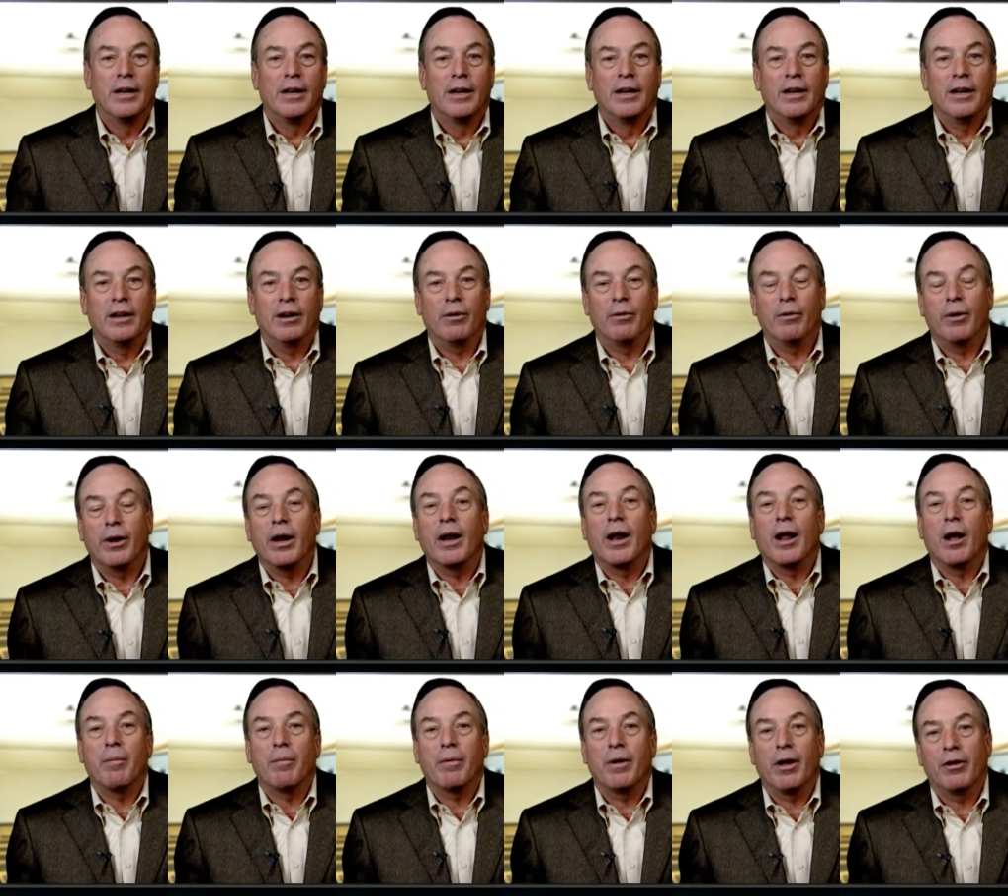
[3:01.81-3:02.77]
we can
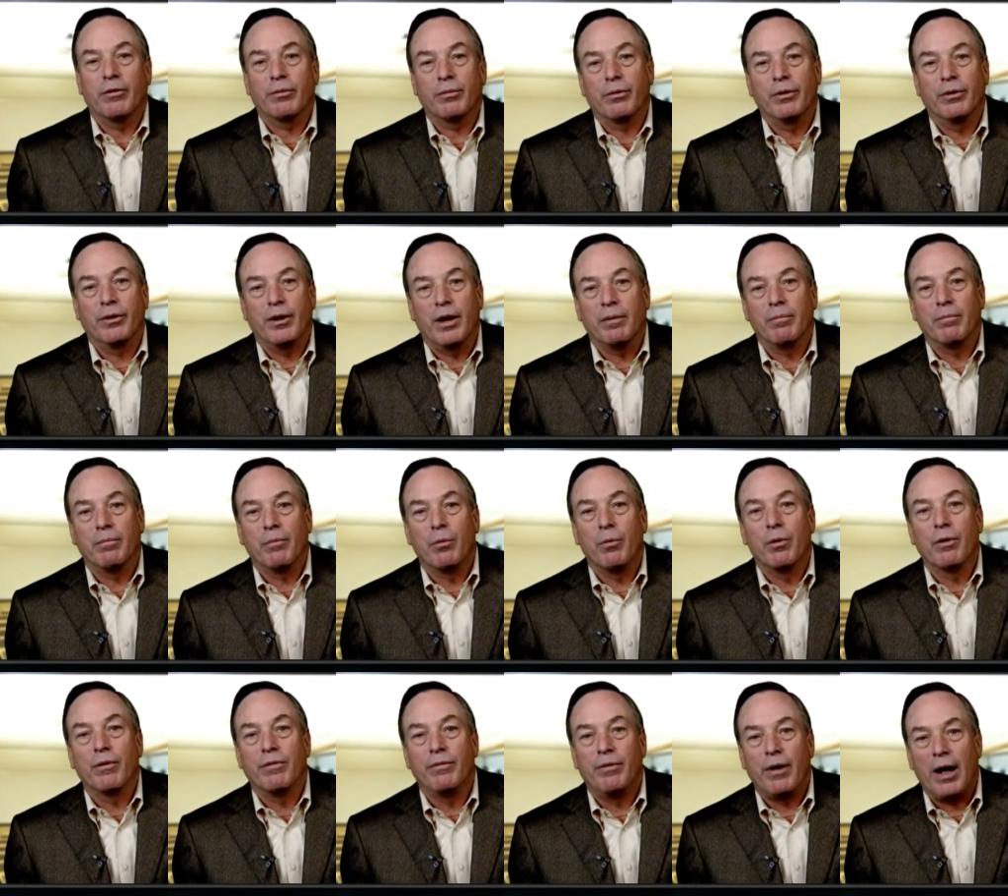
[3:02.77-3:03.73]
help customers get
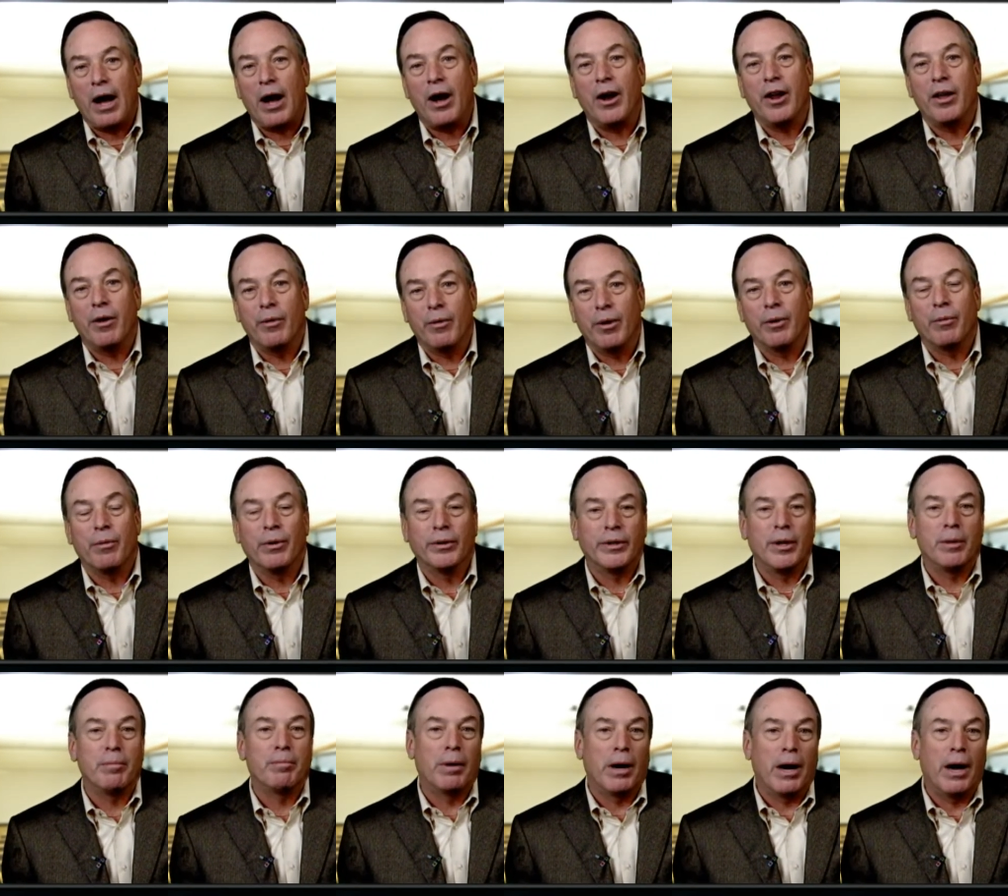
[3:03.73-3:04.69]
more value out of what
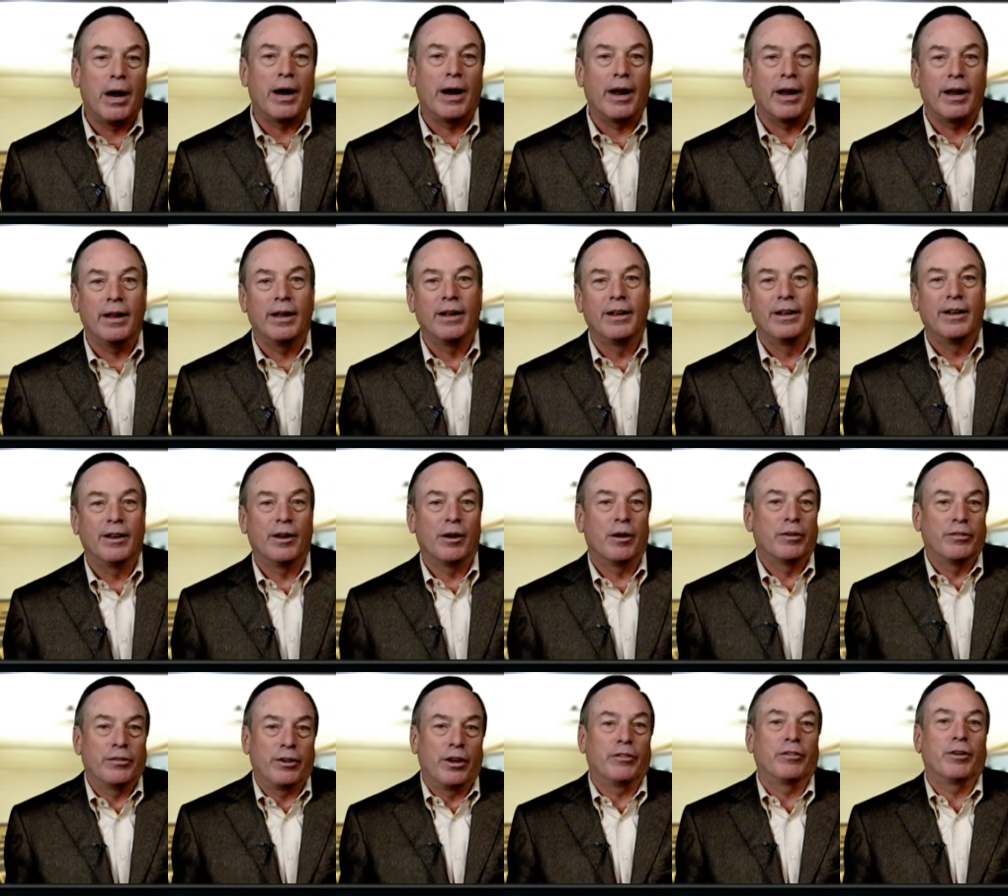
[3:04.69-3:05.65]
they buy,
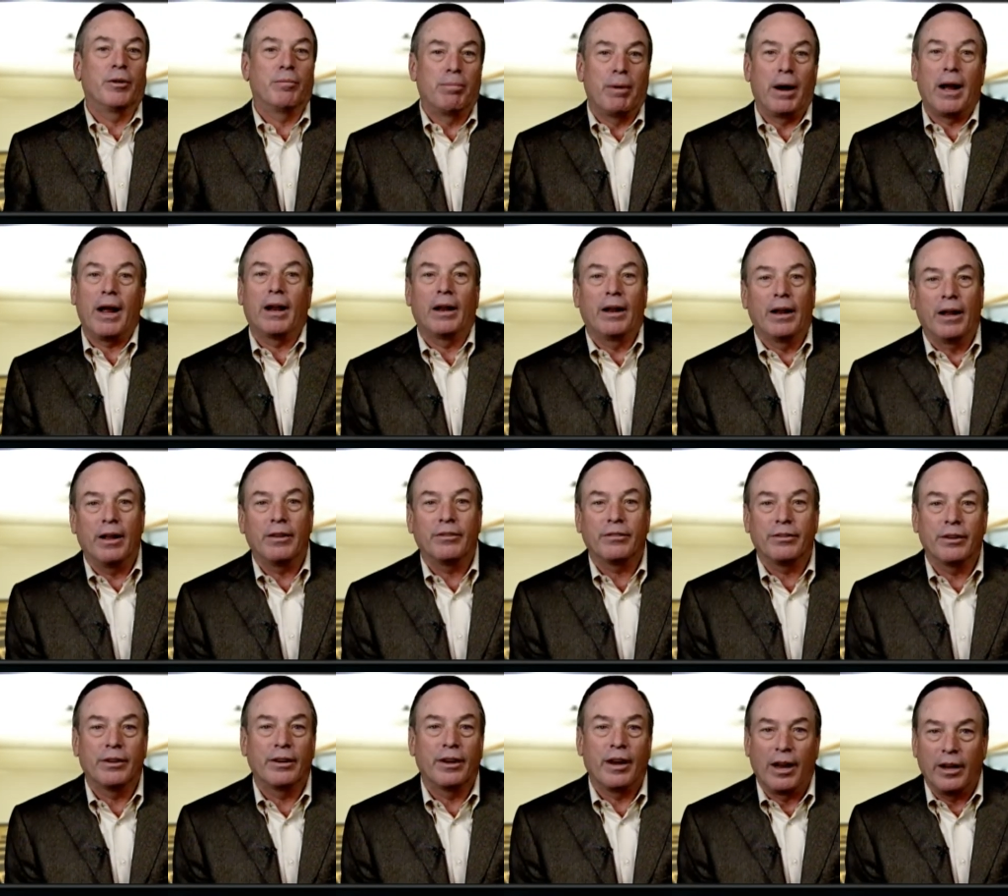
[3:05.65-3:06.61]
essentially buy less
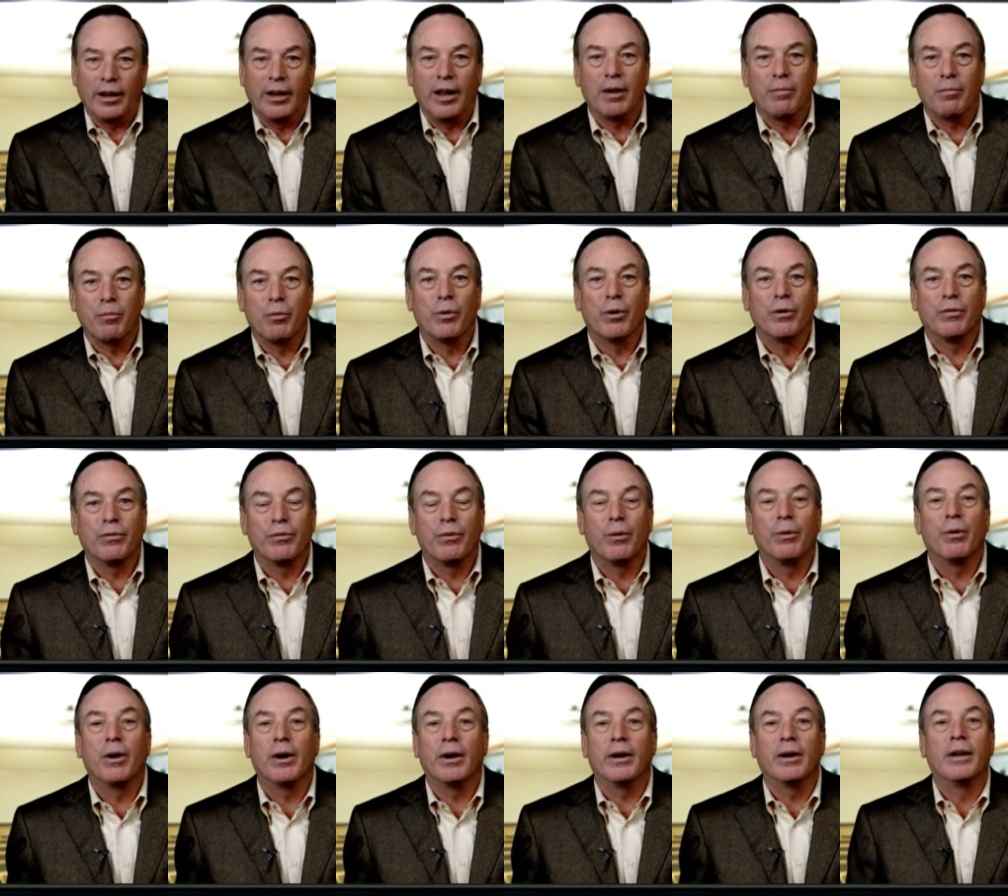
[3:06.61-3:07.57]
and get more
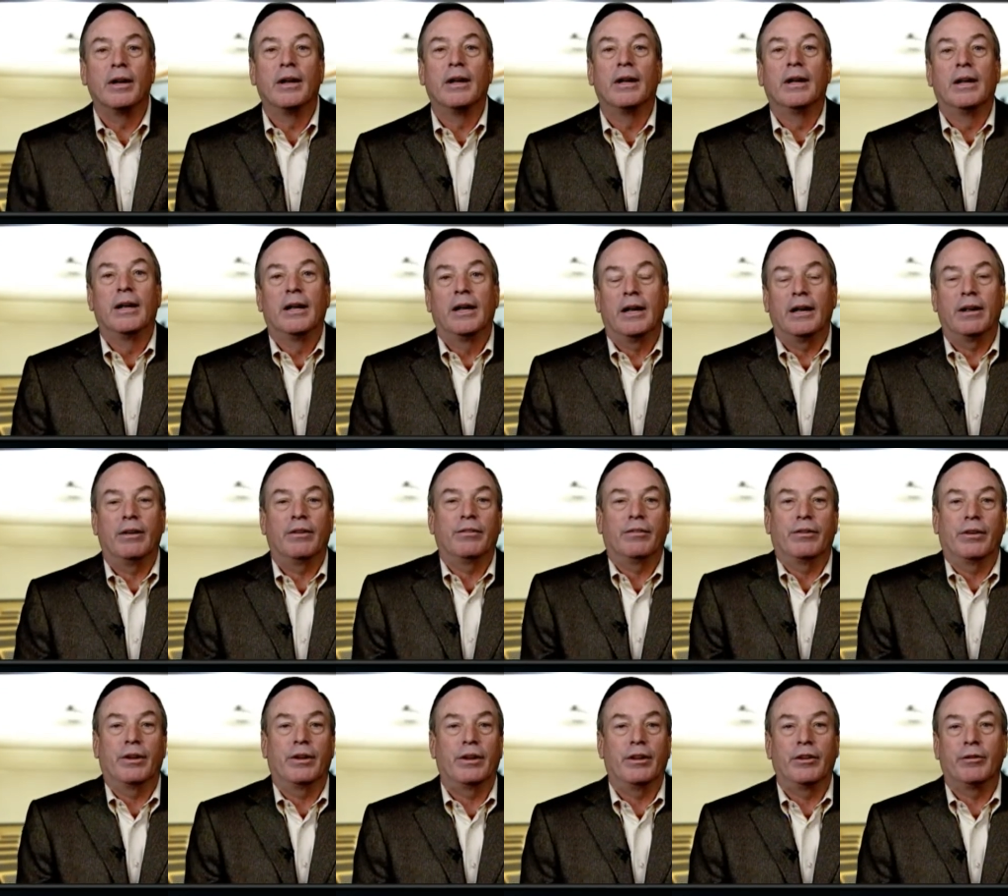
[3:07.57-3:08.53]
for it,
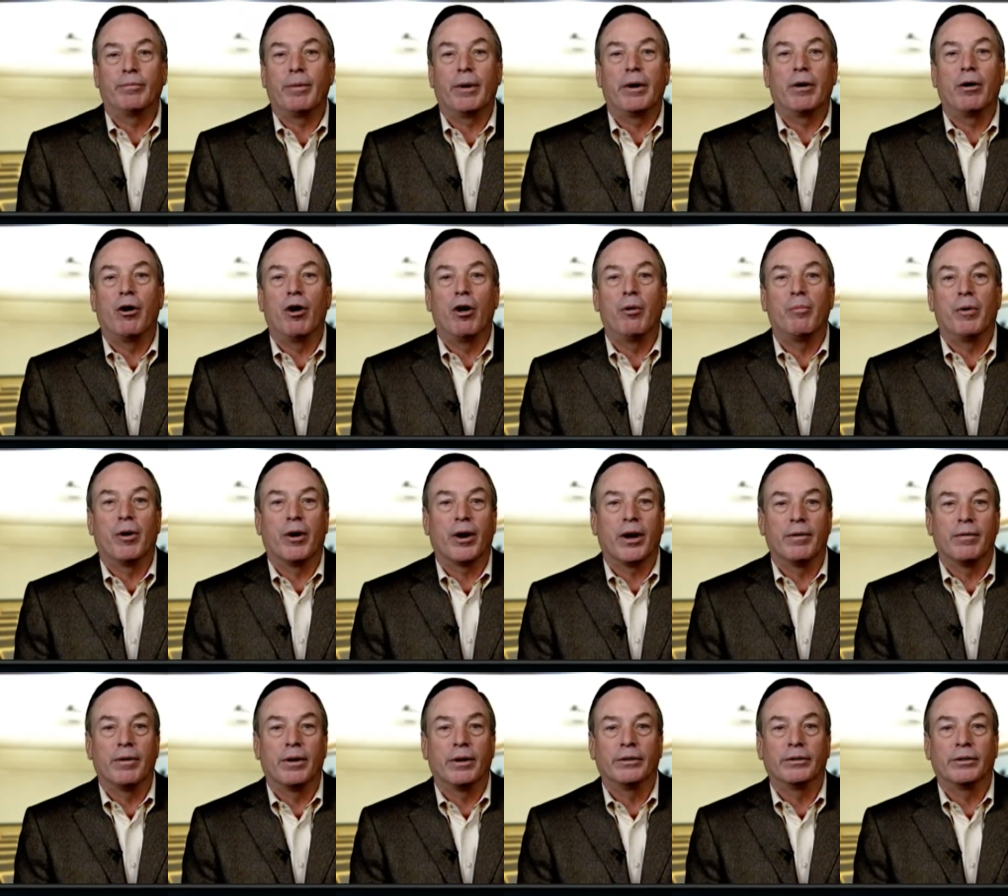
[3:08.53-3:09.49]
has been a hallmark
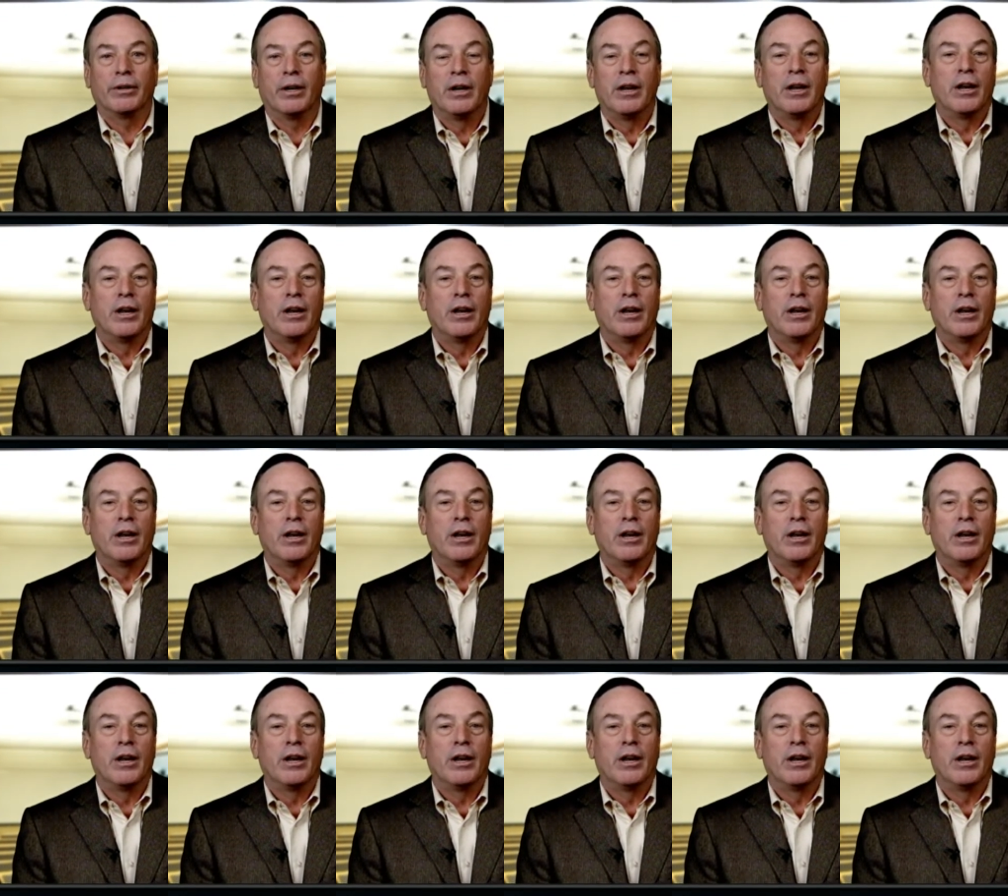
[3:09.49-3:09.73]
of ours.